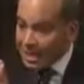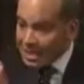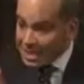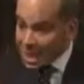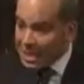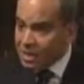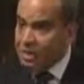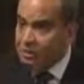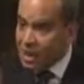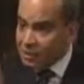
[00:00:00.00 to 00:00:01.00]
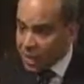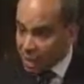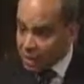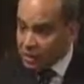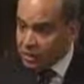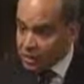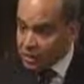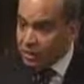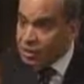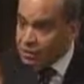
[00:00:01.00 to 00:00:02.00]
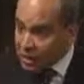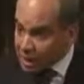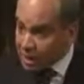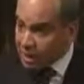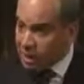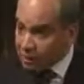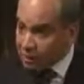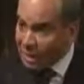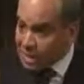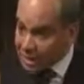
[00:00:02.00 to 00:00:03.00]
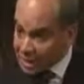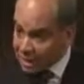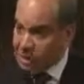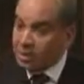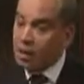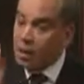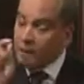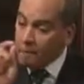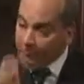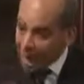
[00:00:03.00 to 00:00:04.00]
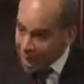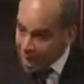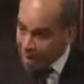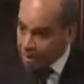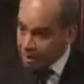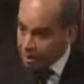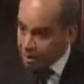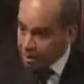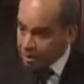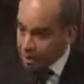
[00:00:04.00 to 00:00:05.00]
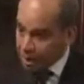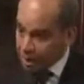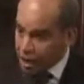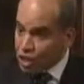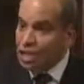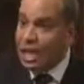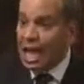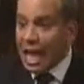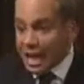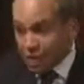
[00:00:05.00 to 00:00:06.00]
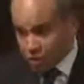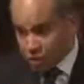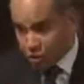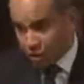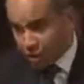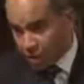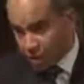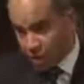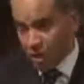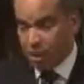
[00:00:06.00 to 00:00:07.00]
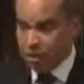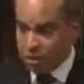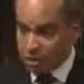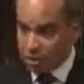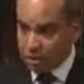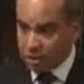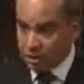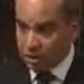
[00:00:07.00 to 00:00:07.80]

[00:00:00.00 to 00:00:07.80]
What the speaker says: tens, maybe hundreds of thousands of innocent Iraqis killed by the coalition and those criminals that you talked about?